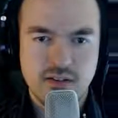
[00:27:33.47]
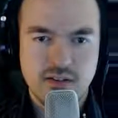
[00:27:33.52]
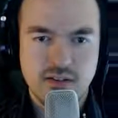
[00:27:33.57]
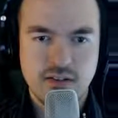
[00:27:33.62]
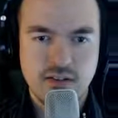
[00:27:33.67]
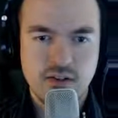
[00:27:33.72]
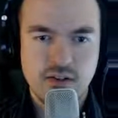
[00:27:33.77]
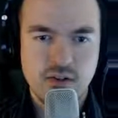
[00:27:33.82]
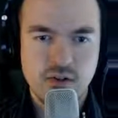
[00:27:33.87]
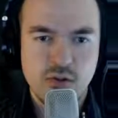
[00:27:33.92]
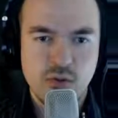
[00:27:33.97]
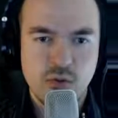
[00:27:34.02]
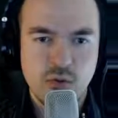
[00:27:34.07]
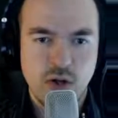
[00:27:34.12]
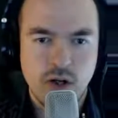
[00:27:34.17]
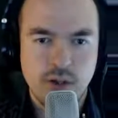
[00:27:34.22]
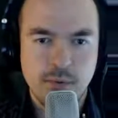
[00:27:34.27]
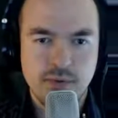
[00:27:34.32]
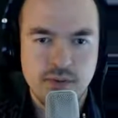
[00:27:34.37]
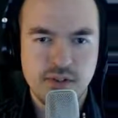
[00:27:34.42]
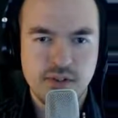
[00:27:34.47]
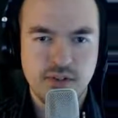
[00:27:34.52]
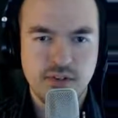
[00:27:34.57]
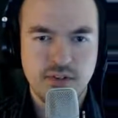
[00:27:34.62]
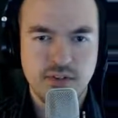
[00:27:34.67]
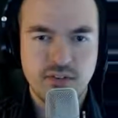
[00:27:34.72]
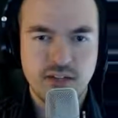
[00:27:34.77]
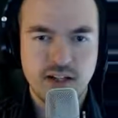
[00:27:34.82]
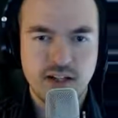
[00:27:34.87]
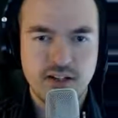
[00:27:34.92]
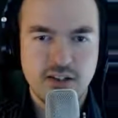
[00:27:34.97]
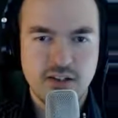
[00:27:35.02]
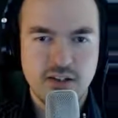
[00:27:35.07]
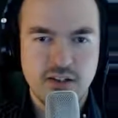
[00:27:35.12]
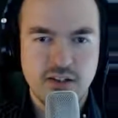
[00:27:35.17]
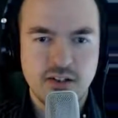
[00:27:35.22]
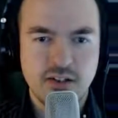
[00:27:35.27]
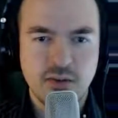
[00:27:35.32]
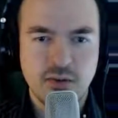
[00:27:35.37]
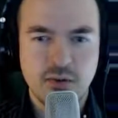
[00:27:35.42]
new options that you can
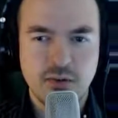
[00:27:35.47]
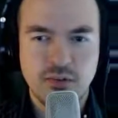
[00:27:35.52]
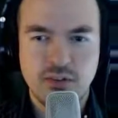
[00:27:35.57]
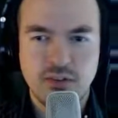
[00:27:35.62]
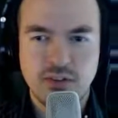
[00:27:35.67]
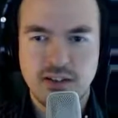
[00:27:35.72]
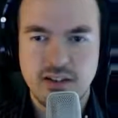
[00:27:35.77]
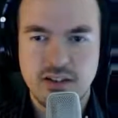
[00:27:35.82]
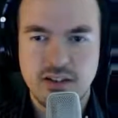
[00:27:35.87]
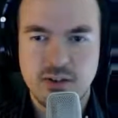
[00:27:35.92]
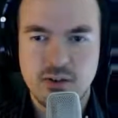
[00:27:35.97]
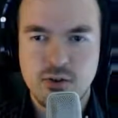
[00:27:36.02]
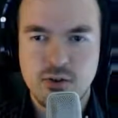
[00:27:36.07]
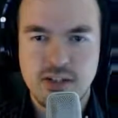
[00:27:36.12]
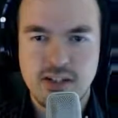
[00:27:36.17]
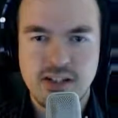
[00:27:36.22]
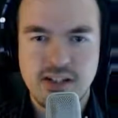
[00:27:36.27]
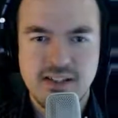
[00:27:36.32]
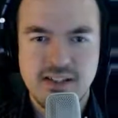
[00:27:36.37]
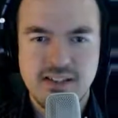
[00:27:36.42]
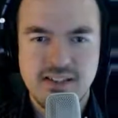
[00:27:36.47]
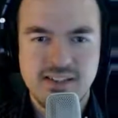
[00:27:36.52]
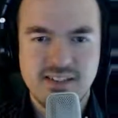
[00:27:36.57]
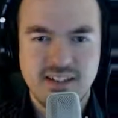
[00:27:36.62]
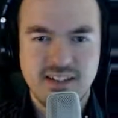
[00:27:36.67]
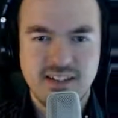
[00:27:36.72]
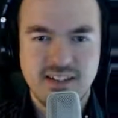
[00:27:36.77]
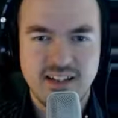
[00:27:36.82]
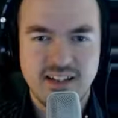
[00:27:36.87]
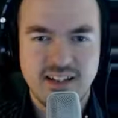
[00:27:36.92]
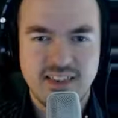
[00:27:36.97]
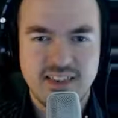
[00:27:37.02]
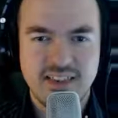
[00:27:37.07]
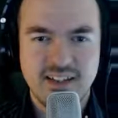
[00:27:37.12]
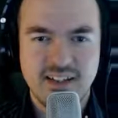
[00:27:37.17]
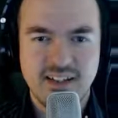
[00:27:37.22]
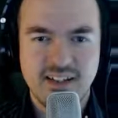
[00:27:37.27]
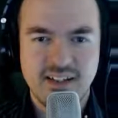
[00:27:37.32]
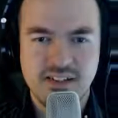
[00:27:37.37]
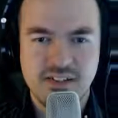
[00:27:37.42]
use to literally select
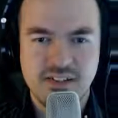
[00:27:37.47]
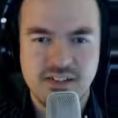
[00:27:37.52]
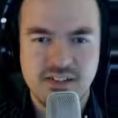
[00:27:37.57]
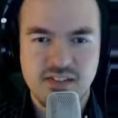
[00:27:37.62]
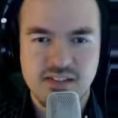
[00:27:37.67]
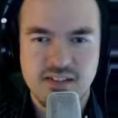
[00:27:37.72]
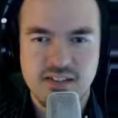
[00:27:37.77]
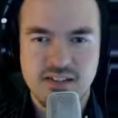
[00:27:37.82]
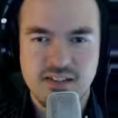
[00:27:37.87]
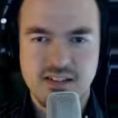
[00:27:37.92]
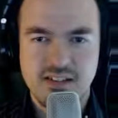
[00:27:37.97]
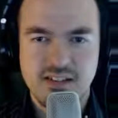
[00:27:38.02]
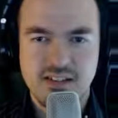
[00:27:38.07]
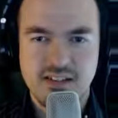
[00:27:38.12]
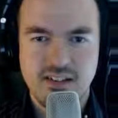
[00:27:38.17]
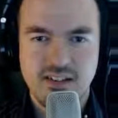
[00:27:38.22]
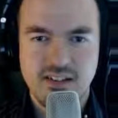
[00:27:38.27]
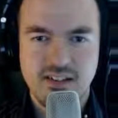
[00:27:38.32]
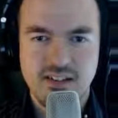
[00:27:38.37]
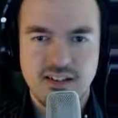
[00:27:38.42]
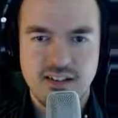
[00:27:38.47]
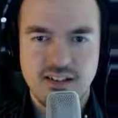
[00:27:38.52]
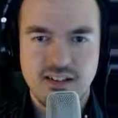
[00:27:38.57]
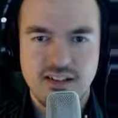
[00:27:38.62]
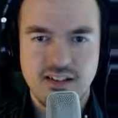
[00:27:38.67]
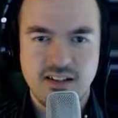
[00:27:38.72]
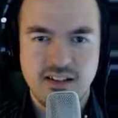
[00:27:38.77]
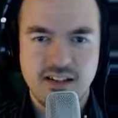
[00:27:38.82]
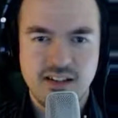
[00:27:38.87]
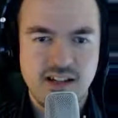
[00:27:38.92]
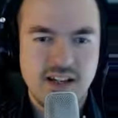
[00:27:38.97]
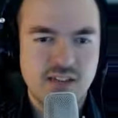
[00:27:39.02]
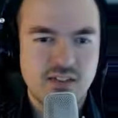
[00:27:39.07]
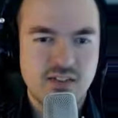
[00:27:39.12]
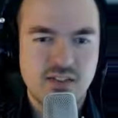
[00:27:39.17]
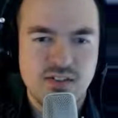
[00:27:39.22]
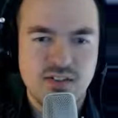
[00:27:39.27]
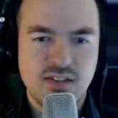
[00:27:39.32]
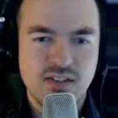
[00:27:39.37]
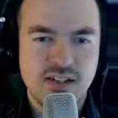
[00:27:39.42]
things.
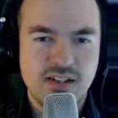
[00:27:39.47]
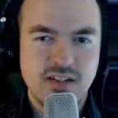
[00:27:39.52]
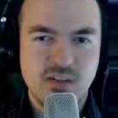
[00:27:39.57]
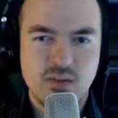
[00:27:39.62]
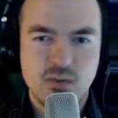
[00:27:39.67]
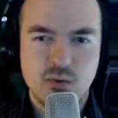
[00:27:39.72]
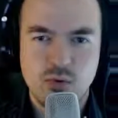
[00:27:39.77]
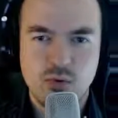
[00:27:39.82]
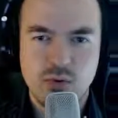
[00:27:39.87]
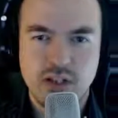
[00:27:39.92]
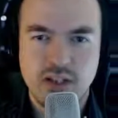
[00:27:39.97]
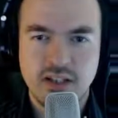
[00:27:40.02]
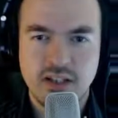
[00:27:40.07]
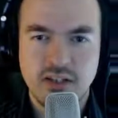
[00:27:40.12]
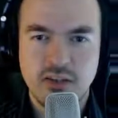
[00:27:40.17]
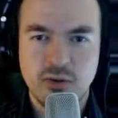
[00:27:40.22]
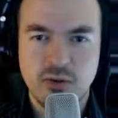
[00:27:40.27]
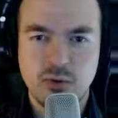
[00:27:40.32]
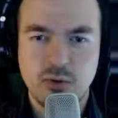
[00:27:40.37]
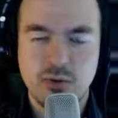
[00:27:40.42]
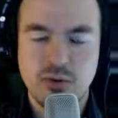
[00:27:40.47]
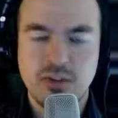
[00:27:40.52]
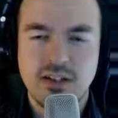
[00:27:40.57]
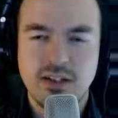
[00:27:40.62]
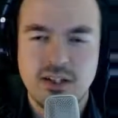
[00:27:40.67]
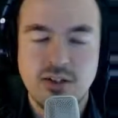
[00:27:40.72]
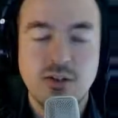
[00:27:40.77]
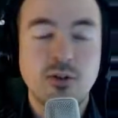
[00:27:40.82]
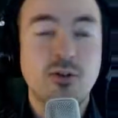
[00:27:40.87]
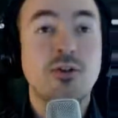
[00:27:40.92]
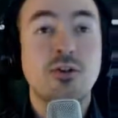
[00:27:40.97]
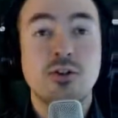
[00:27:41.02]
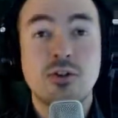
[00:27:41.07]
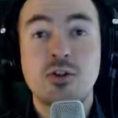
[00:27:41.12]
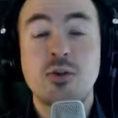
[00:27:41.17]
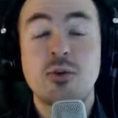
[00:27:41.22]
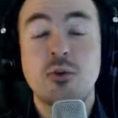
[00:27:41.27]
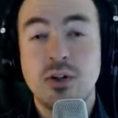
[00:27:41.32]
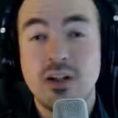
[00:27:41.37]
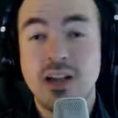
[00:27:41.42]
It's really cool. You could
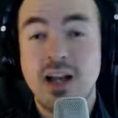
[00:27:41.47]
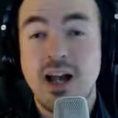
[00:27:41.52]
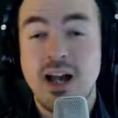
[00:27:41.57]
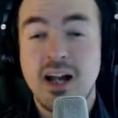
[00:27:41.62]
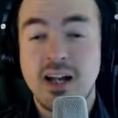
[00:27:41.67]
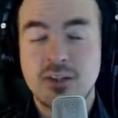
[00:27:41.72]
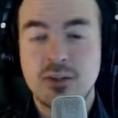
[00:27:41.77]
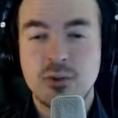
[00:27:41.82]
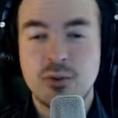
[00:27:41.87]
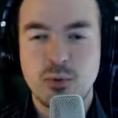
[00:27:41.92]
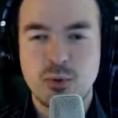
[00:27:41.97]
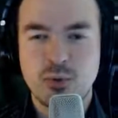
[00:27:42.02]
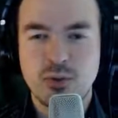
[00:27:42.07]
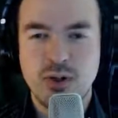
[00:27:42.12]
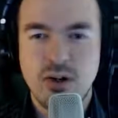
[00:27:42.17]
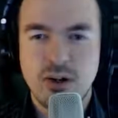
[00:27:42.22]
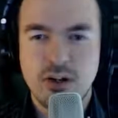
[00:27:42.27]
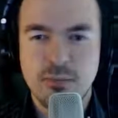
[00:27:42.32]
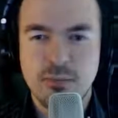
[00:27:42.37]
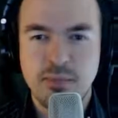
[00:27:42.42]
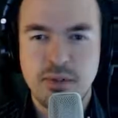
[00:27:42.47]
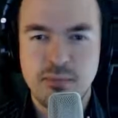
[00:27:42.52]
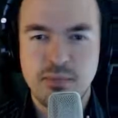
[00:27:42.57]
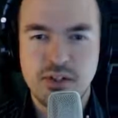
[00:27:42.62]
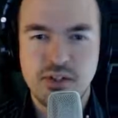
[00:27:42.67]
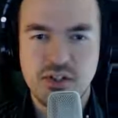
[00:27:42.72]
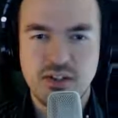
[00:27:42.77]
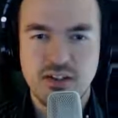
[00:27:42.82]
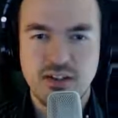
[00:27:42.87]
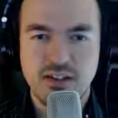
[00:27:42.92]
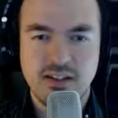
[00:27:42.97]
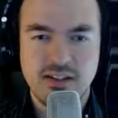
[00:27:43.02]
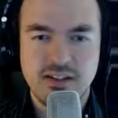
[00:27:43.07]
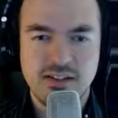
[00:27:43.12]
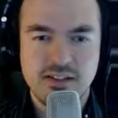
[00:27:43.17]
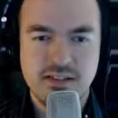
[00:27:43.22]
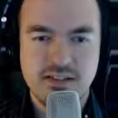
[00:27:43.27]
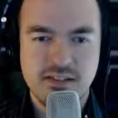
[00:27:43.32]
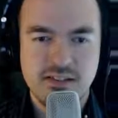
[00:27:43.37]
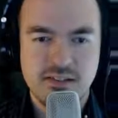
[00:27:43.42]
do an actual cockpit mission like
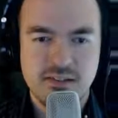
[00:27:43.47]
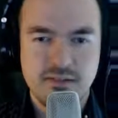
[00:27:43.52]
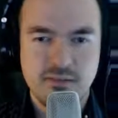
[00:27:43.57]
this.